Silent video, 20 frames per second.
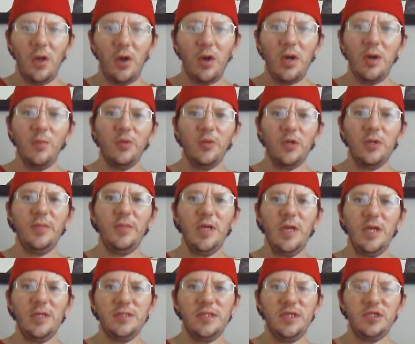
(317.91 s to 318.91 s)
oh, I want to be
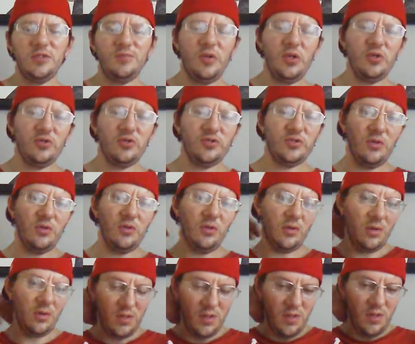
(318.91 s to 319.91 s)
like this person or
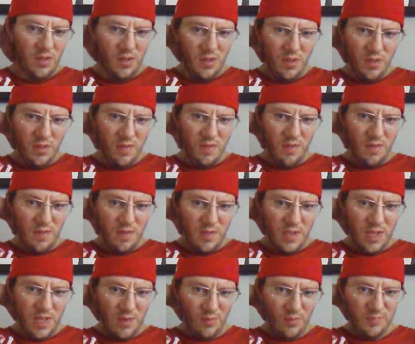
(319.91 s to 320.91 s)

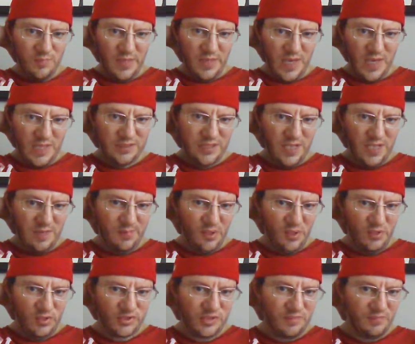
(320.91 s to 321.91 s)
I want to be like that
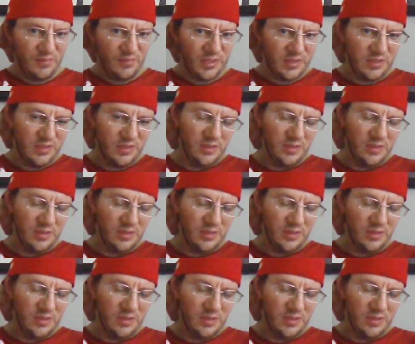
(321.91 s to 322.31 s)
person, but,